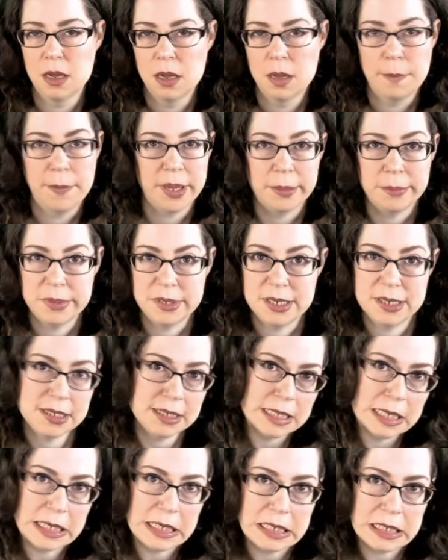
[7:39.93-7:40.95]
Puppies,
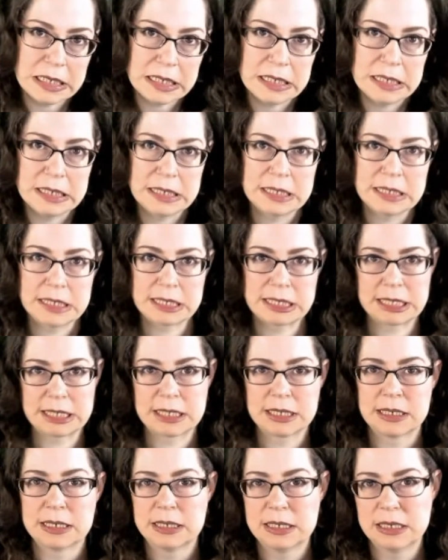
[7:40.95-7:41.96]

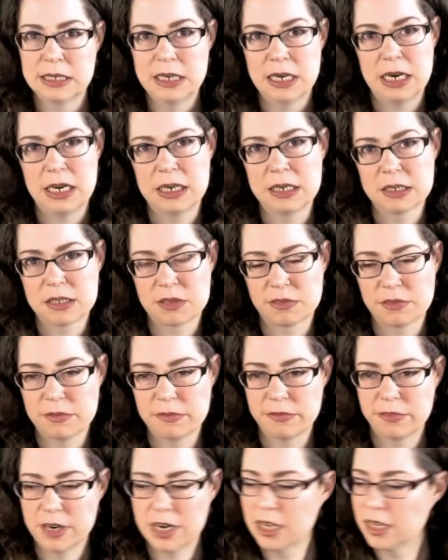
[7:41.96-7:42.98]
kitties, hugs from
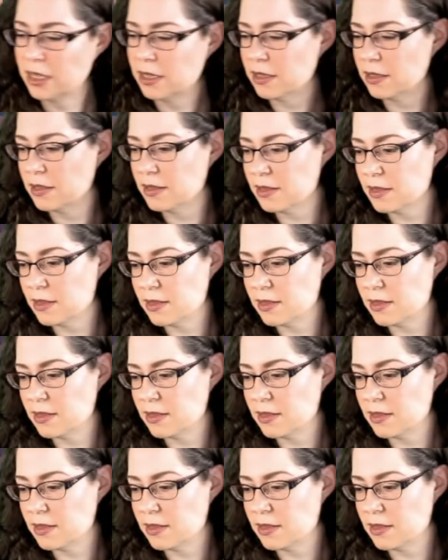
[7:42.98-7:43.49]
friends,